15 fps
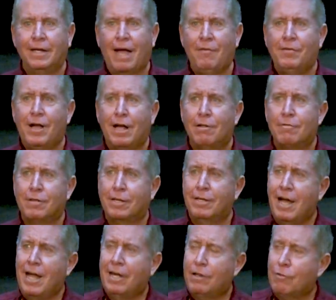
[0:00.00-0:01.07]
I have a knowledge that
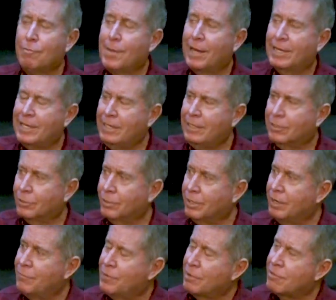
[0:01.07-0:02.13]
God is my healer,
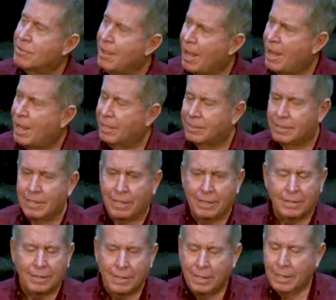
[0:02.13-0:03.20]
and if He's not,
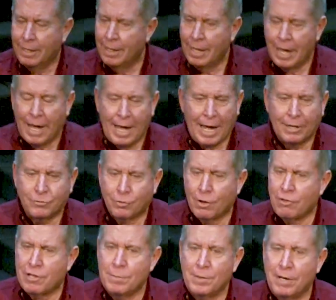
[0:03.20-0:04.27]
then I
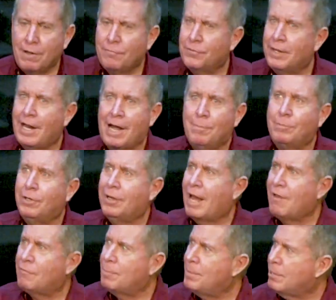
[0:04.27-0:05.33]
trust Him enough that I'm going to
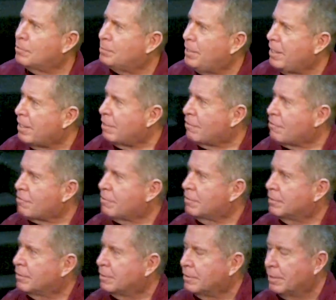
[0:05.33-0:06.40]
have a better place.
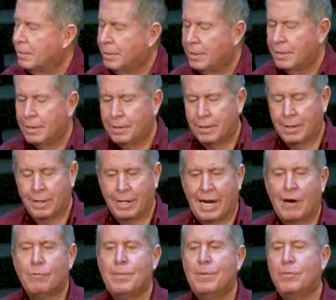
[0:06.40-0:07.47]
And
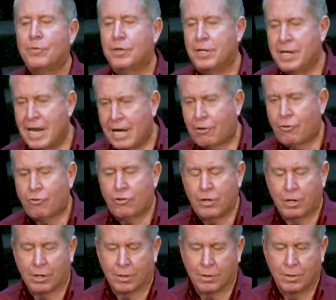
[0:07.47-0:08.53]
I remember the next
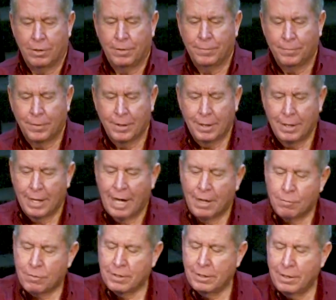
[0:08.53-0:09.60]
year, I
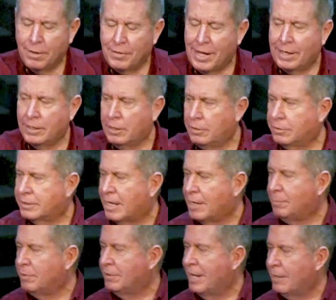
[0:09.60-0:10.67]
was sitting on that little
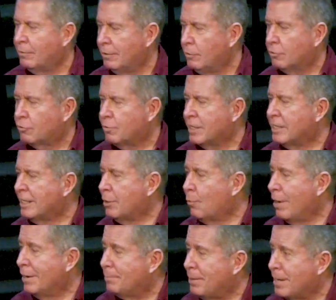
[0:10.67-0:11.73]
table, that little crinkly
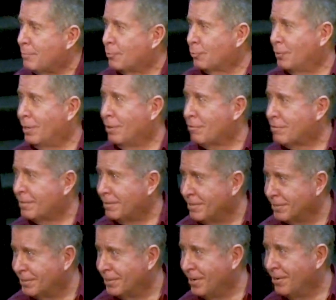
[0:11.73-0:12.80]
white paper we all sit
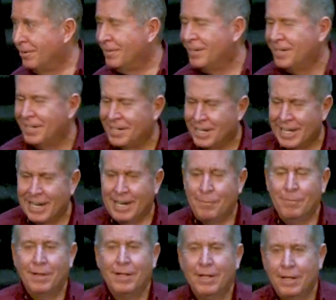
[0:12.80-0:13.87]
on, you know, and
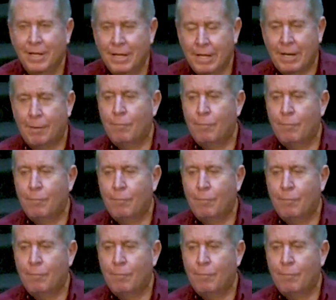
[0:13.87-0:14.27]
I'm, and